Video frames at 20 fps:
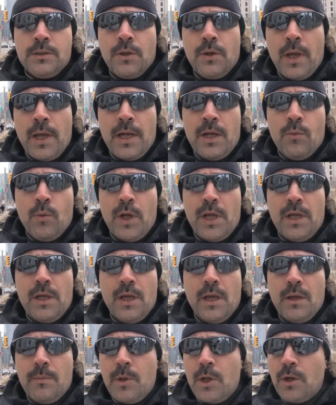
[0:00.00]
So
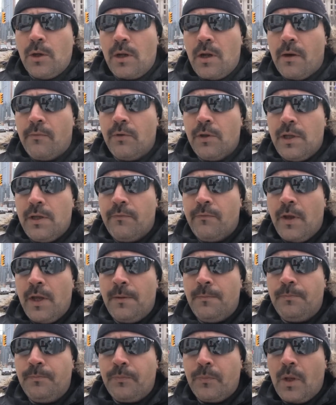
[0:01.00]
anyway, I'm here to cover the
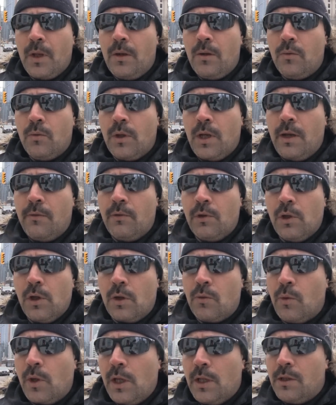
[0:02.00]
event. We'll have a
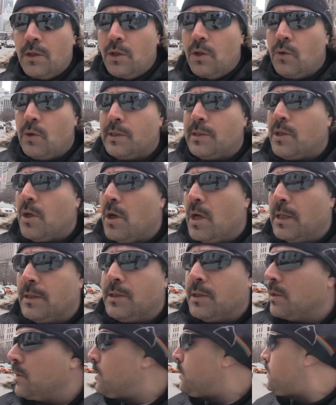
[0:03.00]
look. We got the U.S.
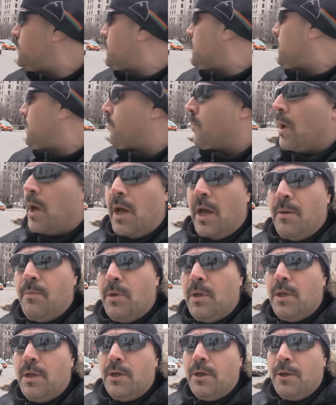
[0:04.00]
consulate
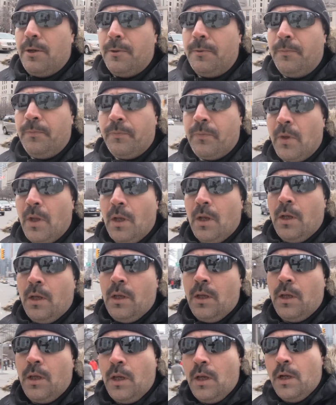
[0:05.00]
behind me here.
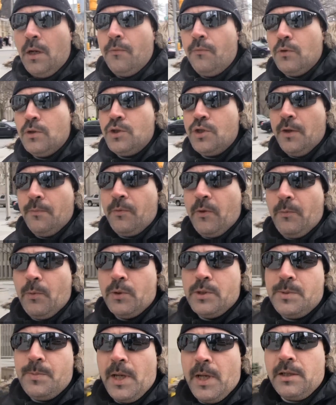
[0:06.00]
And if we shift the
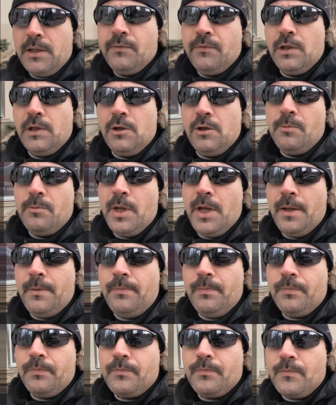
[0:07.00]
perspective a little
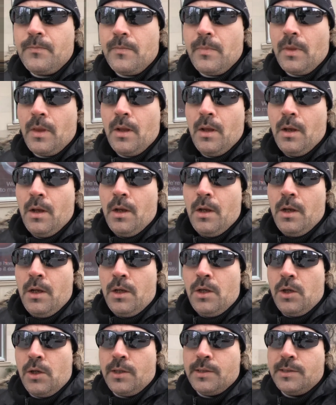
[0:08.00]
bit,
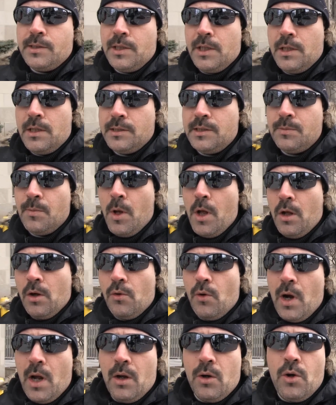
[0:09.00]
you can see the
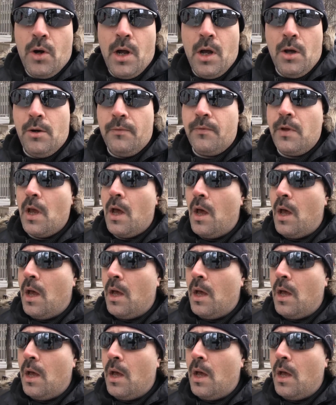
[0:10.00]
small crowd of